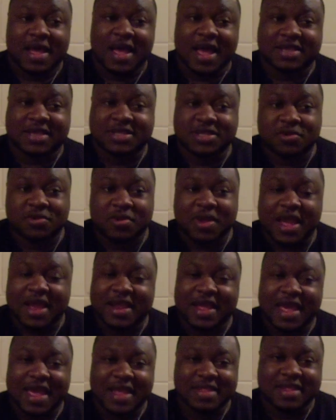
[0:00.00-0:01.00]
I still
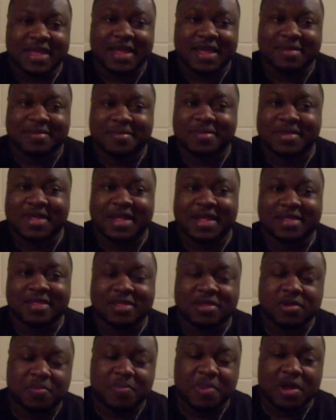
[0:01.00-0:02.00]
kind of had
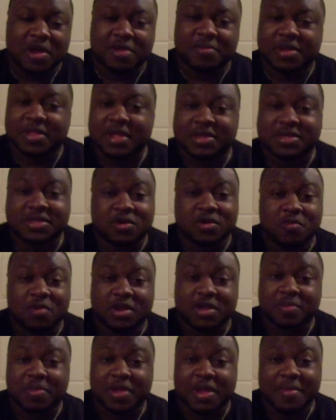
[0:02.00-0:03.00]
that little part of me that still
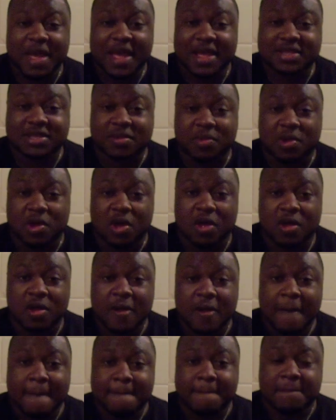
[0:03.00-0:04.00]
wanted to play basketball.
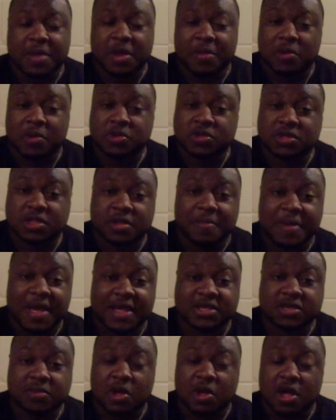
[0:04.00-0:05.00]
But most of the
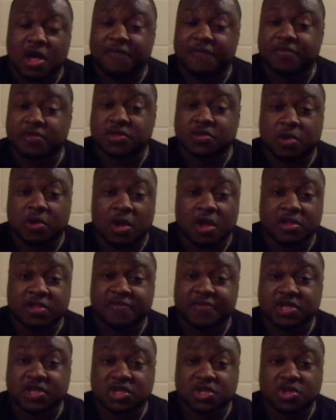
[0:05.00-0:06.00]
basketball offers were all
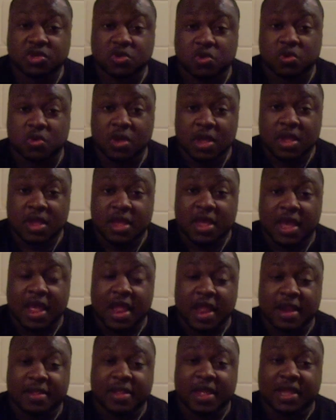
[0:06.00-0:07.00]
Division II.
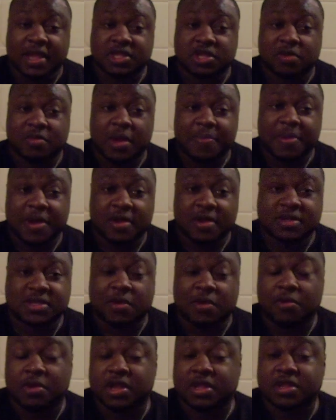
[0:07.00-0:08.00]
And like I told my parents,
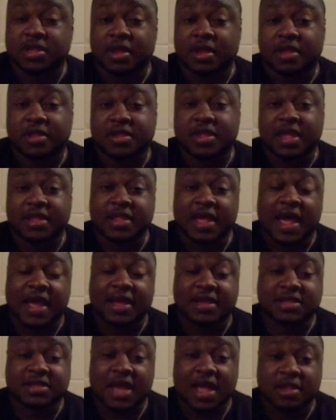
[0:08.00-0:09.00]
I wanted to take the
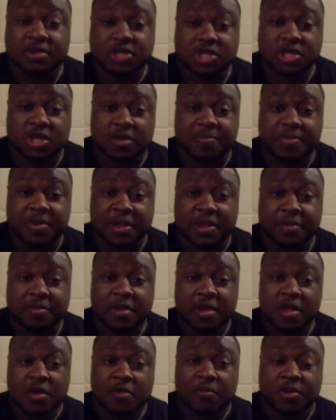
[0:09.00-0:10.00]
highest scholarship. And
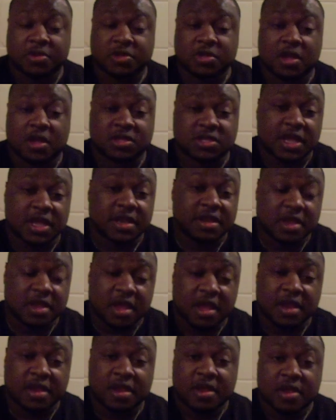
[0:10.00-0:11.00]
when it was all said and
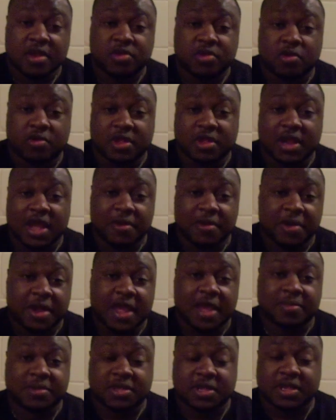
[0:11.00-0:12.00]
done, Northern Iowa
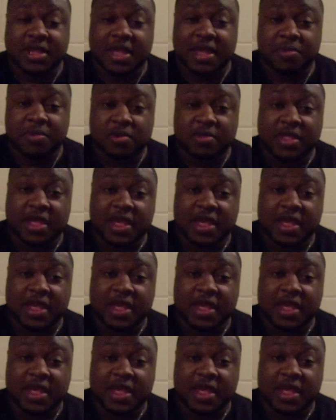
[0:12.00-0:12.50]
came to the table and